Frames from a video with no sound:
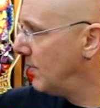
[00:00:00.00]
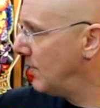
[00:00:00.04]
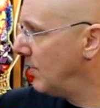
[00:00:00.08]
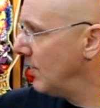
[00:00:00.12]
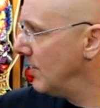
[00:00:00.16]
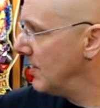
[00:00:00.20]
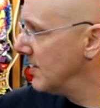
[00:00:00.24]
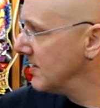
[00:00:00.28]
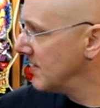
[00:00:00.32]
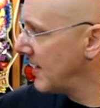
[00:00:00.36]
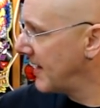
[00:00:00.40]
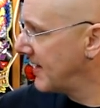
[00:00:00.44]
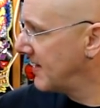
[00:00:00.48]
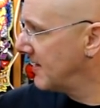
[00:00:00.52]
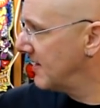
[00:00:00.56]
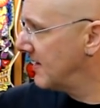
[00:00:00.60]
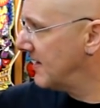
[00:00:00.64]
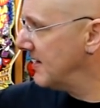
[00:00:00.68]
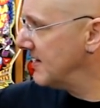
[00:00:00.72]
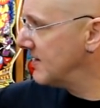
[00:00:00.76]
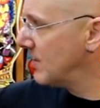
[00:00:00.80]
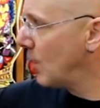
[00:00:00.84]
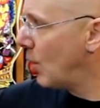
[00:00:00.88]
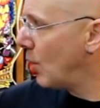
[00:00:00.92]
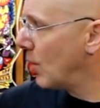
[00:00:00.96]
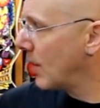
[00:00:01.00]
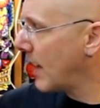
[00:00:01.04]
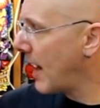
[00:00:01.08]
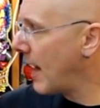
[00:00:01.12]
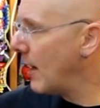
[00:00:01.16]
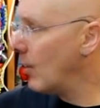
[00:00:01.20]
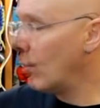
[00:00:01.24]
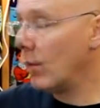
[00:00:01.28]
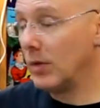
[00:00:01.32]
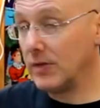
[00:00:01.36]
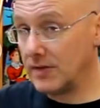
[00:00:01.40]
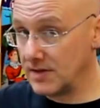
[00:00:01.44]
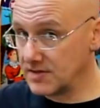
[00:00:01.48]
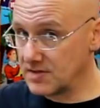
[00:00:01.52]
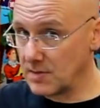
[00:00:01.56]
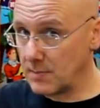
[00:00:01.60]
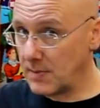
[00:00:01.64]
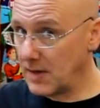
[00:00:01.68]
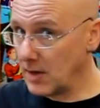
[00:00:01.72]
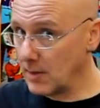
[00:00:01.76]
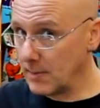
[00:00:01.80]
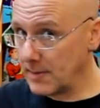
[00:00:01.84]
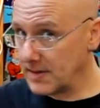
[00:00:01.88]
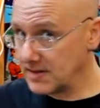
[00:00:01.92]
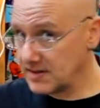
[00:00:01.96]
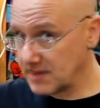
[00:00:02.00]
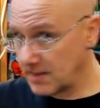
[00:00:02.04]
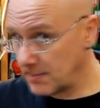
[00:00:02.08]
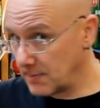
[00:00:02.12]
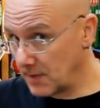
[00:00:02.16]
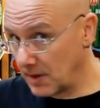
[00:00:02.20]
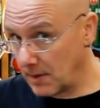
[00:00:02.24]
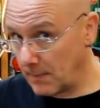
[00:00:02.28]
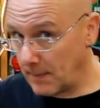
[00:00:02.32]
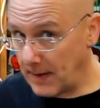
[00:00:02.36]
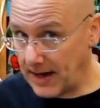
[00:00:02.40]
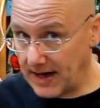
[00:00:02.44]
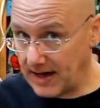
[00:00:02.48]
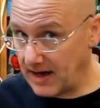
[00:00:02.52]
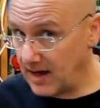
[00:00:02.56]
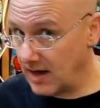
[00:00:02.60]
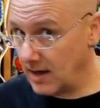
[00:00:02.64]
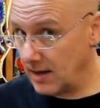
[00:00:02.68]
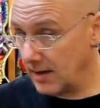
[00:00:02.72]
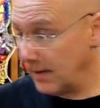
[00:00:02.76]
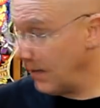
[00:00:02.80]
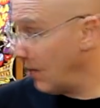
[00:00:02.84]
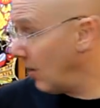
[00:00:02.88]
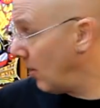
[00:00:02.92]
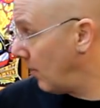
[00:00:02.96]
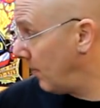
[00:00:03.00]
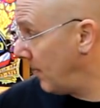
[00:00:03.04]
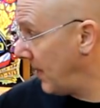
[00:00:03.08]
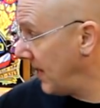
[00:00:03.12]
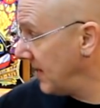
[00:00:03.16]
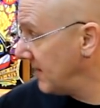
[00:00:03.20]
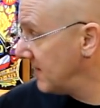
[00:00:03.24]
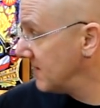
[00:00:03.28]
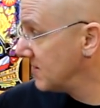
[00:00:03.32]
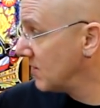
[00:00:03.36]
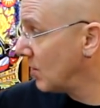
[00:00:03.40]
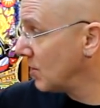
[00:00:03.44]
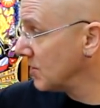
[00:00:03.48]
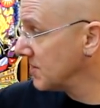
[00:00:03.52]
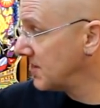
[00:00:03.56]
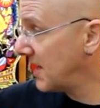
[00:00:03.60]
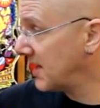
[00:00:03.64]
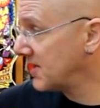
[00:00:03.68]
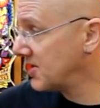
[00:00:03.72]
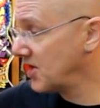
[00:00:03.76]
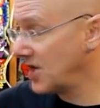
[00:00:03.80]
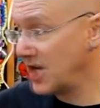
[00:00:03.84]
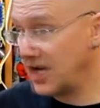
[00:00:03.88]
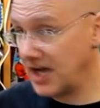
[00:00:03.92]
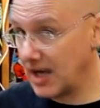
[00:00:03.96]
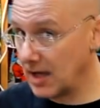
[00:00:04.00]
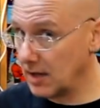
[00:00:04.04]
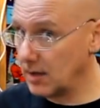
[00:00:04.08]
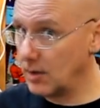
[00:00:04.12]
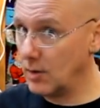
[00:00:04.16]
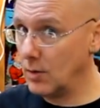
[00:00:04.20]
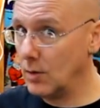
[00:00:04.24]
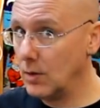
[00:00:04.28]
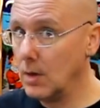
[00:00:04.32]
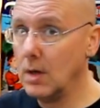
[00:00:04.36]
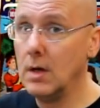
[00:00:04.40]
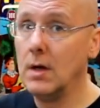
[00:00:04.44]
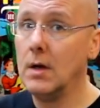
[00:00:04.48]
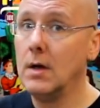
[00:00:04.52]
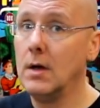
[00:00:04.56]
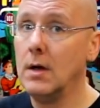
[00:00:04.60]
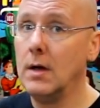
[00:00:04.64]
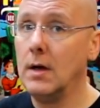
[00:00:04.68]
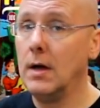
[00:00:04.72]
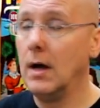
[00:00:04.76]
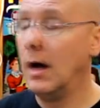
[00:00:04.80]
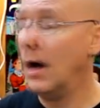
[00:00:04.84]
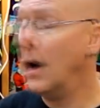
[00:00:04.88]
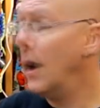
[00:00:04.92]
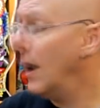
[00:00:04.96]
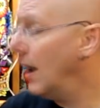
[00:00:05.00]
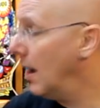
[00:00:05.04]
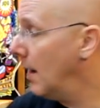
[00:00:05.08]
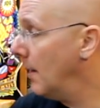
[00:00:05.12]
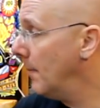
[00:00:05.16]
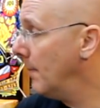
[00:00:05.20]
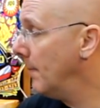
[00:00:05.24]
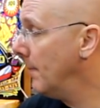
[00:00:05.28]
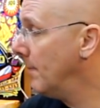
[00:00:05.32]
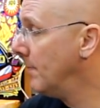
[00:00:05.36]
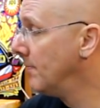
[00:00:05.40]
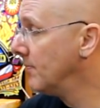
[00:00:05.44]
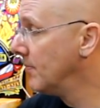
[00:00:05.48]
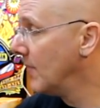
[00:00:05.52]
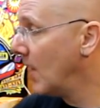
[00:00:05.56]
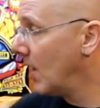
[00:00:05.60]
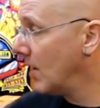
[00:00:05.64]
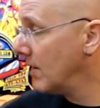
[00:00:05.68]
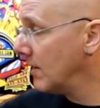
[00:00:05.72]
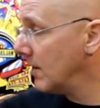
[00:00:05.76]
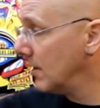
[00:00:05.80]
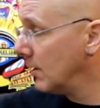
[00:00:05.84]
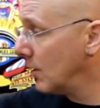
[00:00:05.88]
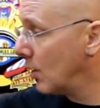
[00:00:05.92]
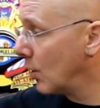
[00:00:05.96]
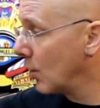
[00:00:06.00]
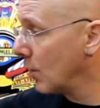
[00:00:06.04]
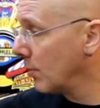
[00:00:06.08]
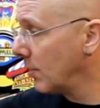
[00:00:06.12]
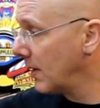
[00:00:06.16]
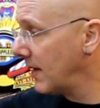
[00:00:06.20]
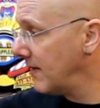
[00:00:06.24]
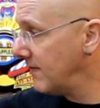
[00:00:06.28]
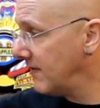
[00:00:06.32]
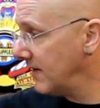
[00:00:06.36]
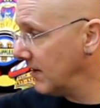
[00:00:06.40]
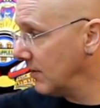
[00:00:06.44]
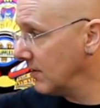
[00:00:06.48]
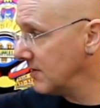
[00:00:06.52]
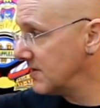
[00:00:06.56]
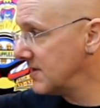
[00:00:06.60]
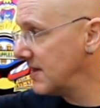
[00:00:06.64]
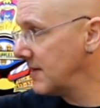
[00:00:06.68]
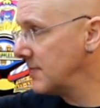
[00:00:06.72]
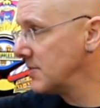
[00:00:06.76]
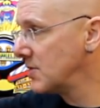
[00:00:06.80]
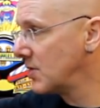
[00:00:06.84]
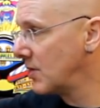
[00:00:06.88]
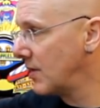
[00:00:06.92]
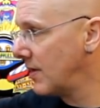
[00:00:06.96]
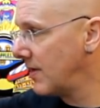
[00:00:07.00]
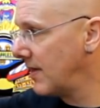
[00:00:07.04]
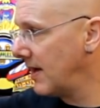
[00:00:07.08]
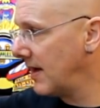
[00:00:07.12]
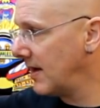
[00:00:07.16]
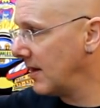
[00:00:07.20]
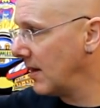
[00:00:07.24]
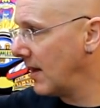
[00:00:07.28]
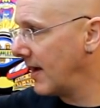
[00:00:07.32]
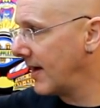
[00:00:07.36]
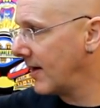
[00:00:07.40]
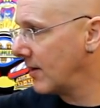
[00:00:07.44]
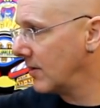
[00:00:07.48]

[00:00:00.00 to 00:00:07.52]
do this. This whole guy will disappear because I'm going to paint it. I'll paint this whole section yellow. On the lower playfield, same sort of thing.